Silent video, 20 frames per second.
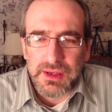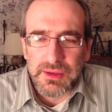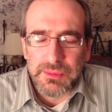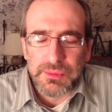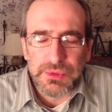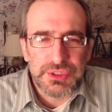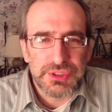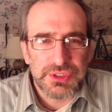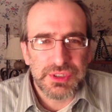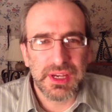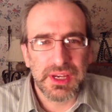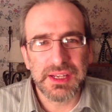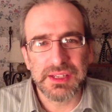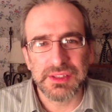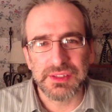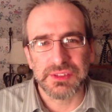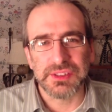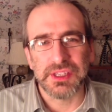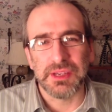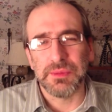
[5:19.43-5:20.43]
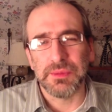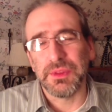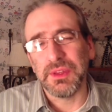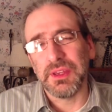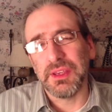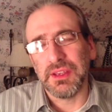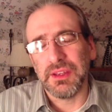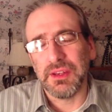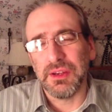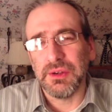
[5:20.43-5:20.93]
Which is kind of the same
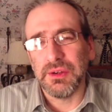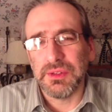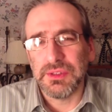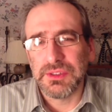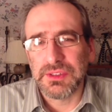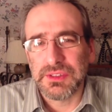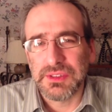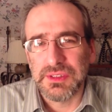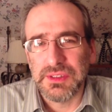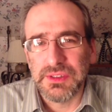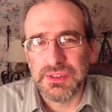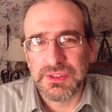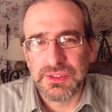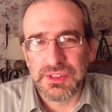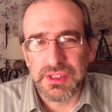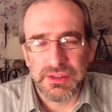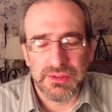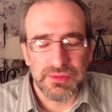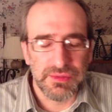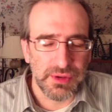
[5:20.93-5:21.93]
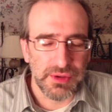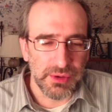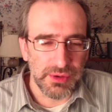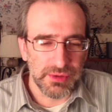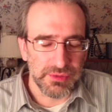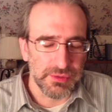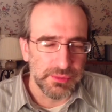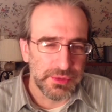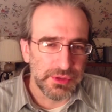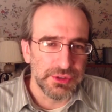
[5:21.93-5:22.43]
thing, you know? It's instead of going
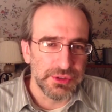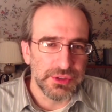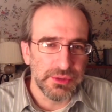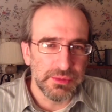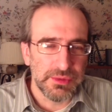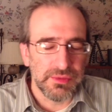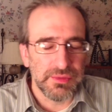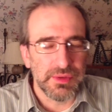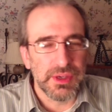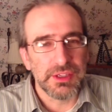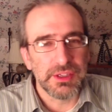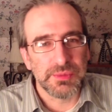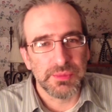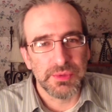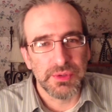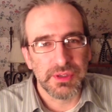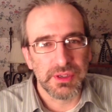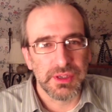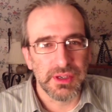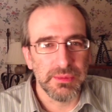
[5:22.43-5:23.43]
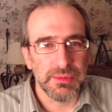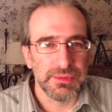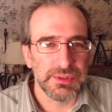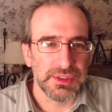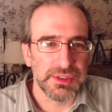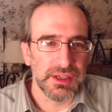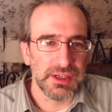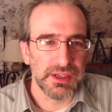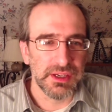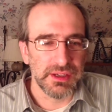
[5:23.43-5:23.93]
from YouTube to Facebook, I'm
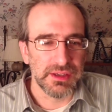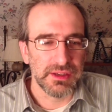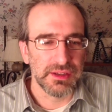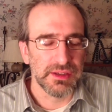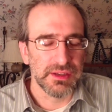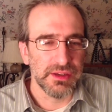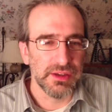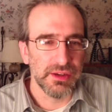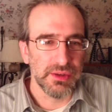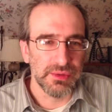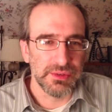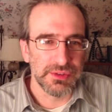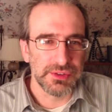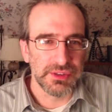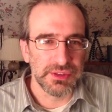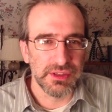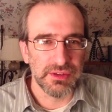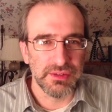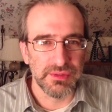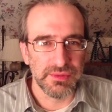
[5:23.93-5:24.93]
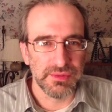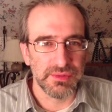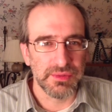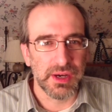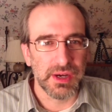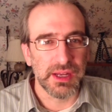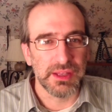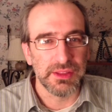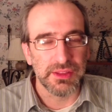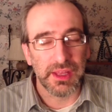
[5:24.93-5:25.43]
saying, you know, instead of
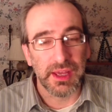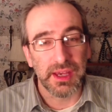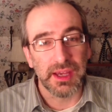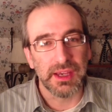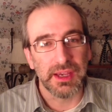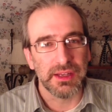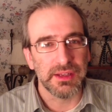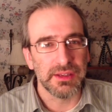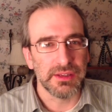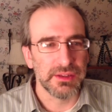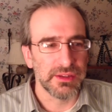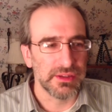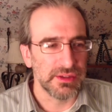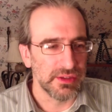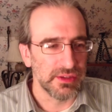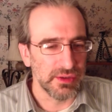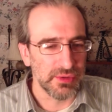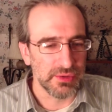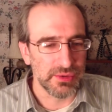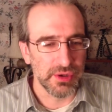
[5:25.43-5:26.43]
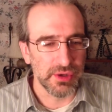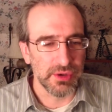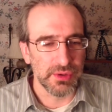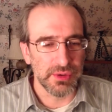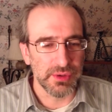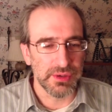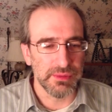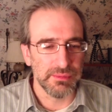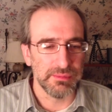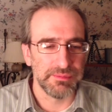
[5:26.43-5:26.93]
online, you know, go
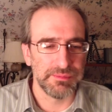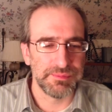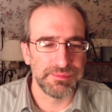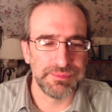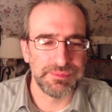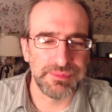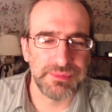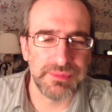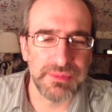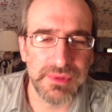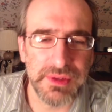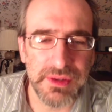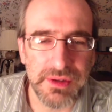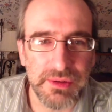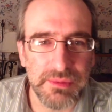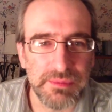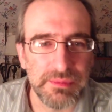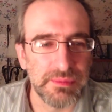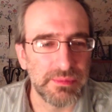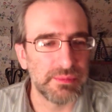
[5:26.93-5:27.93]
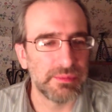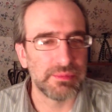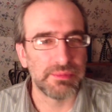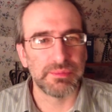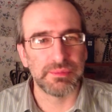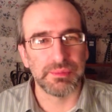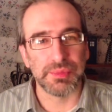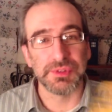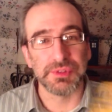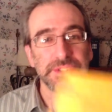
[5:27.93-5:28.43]
and, you know,
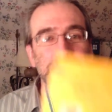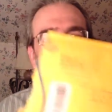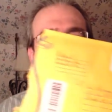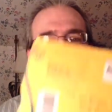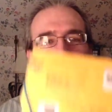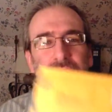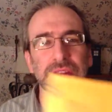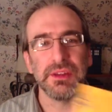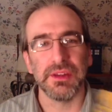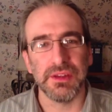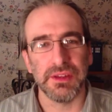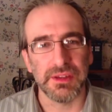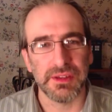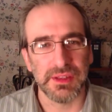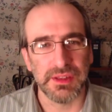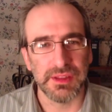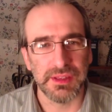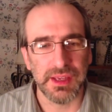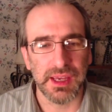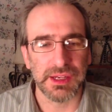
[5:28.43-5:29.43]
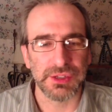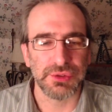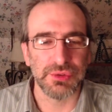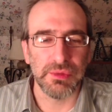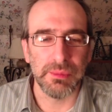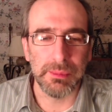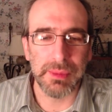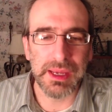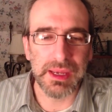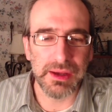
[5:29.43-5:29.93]
put something in the
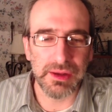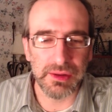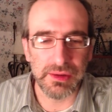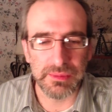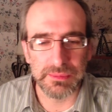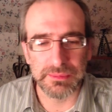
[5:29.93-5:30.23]
actual mail.